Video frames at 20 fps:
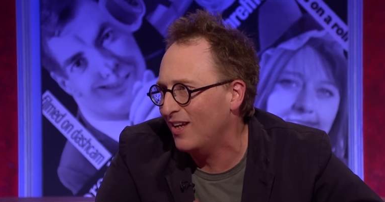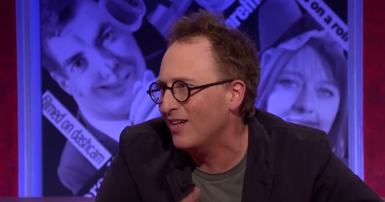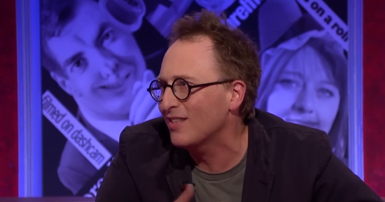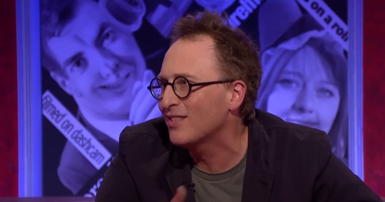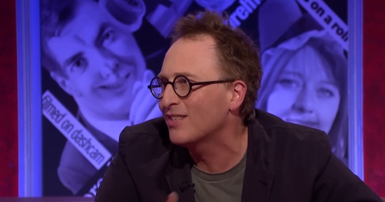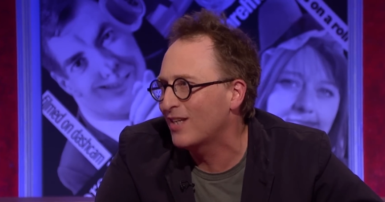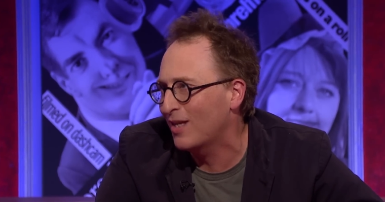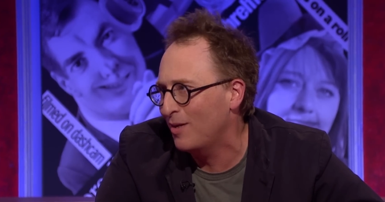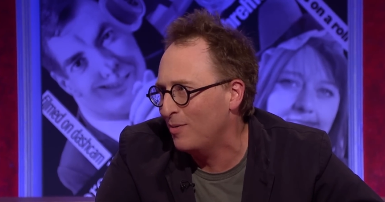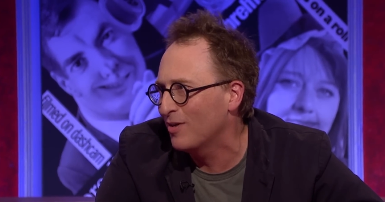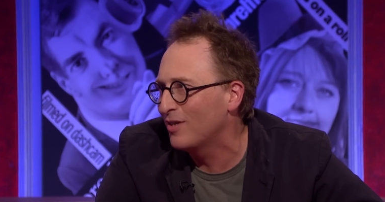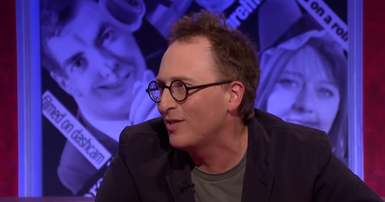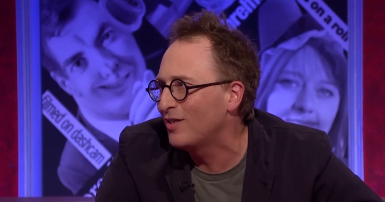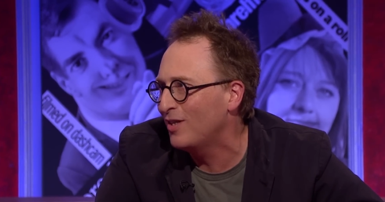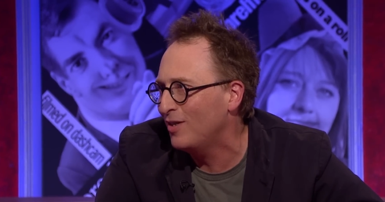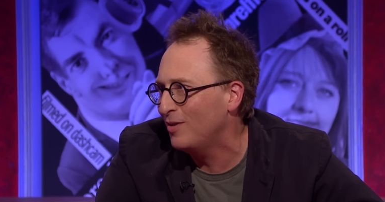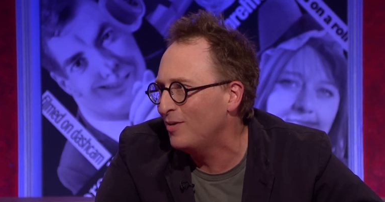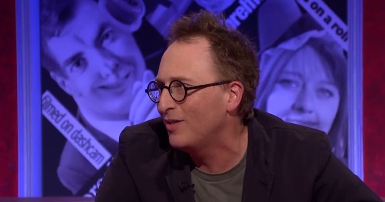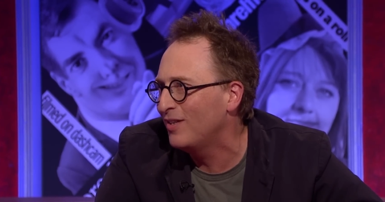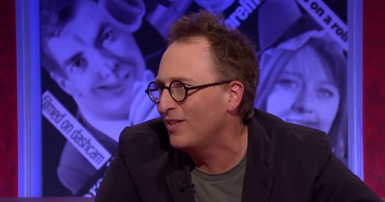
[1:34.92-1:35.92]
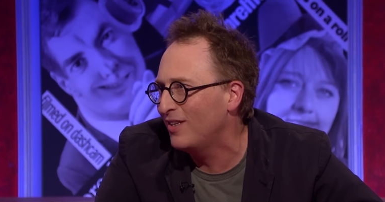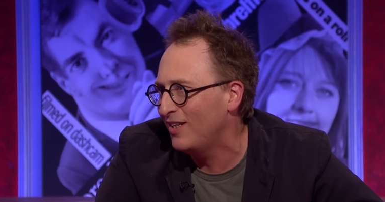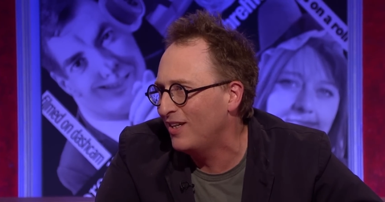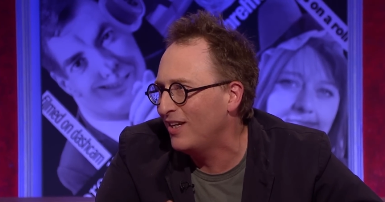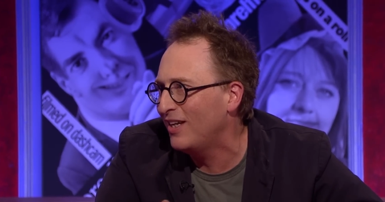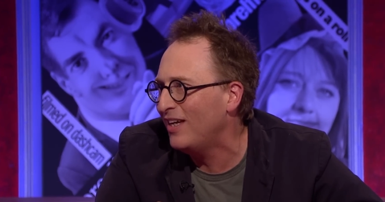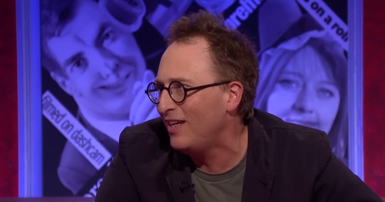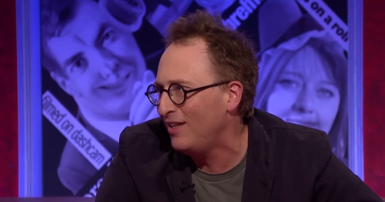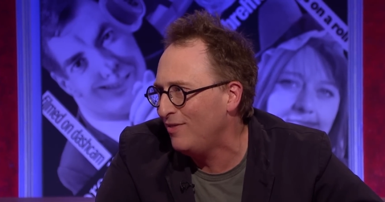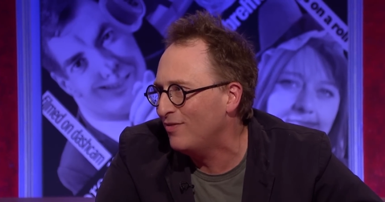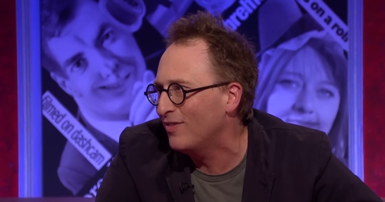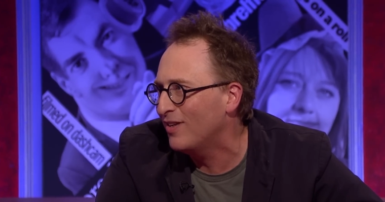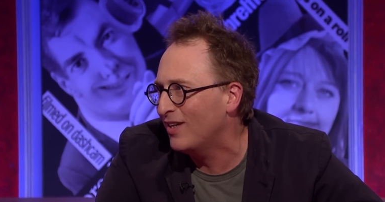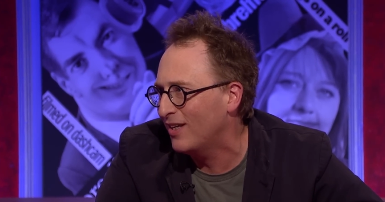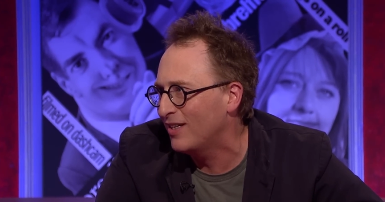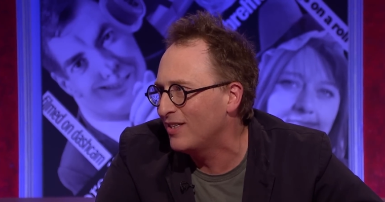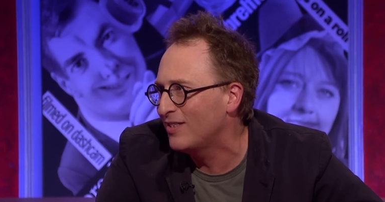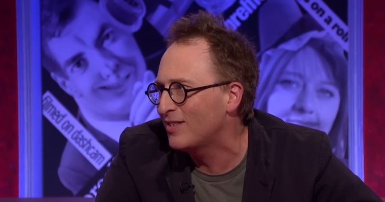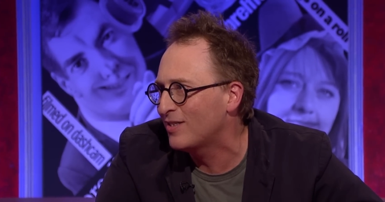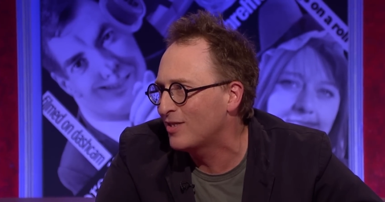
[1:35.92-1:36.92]
Speaker 1: last thing you want to do in the
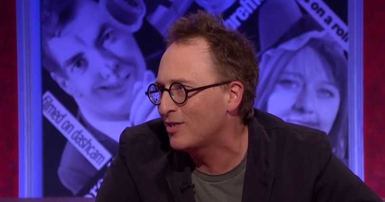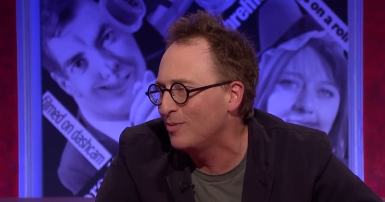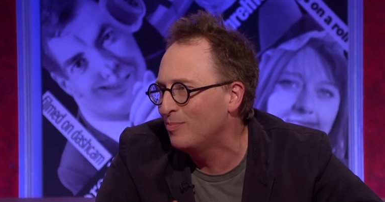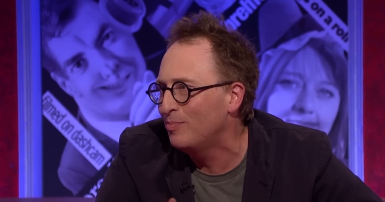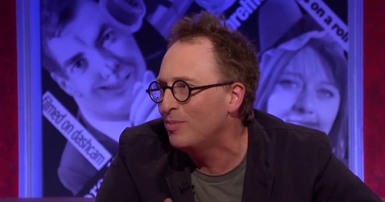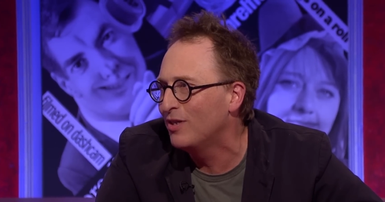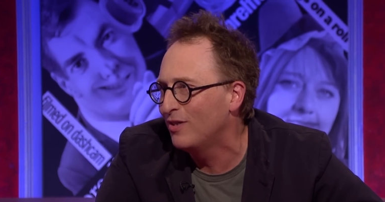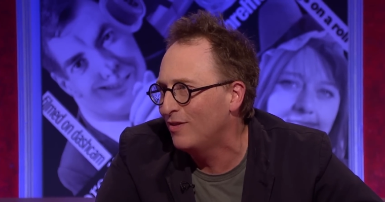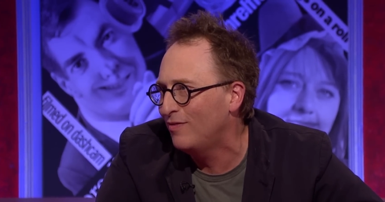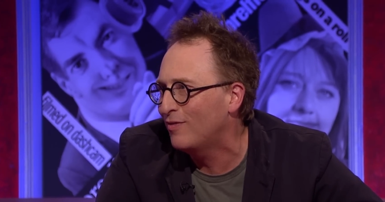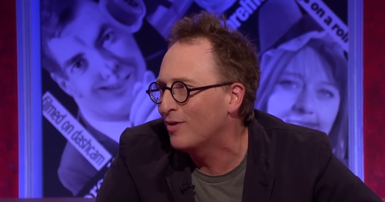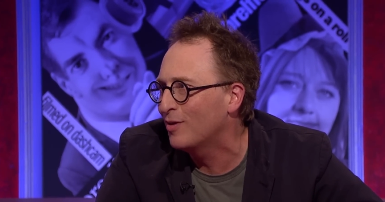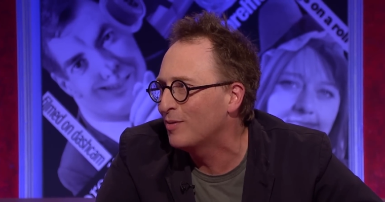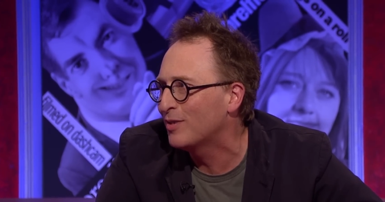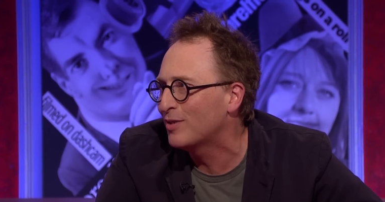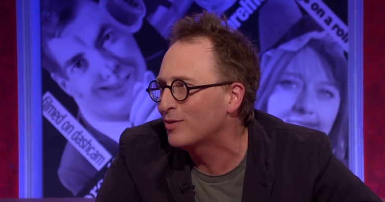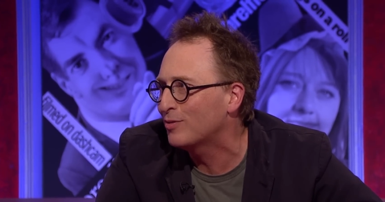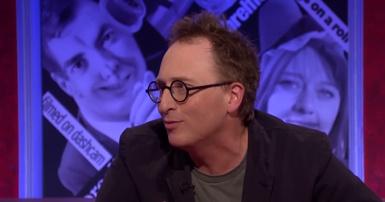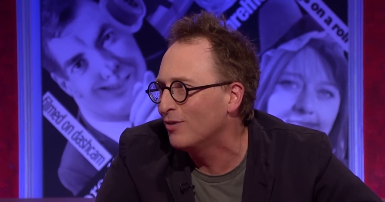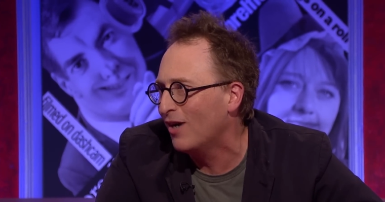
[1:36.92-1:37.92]
evening is superfluous